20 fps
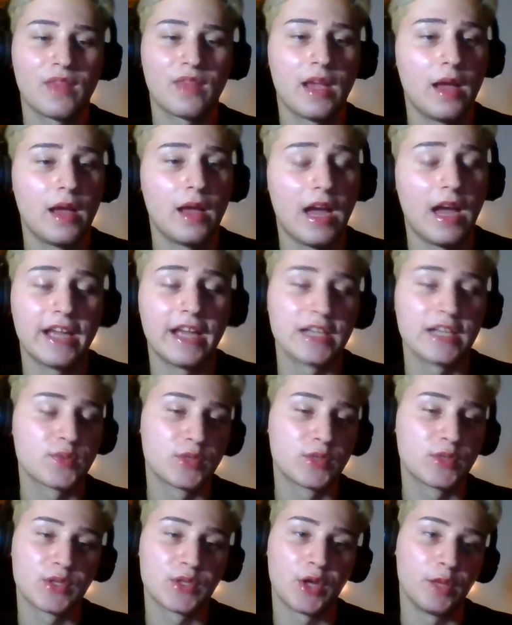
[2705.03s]
I guess we were
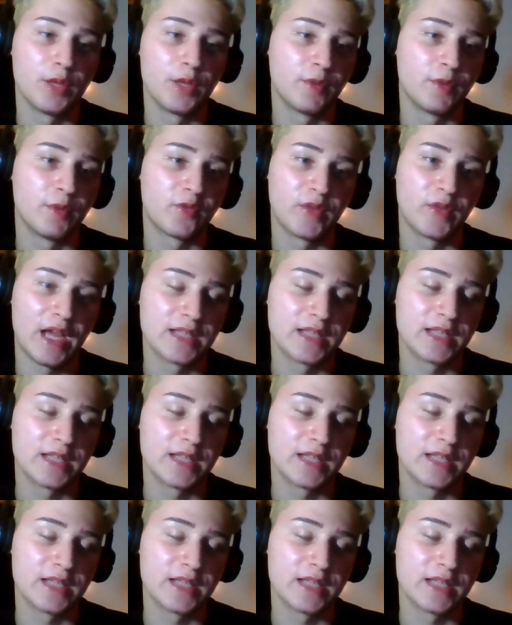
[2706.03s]
too gullible for that.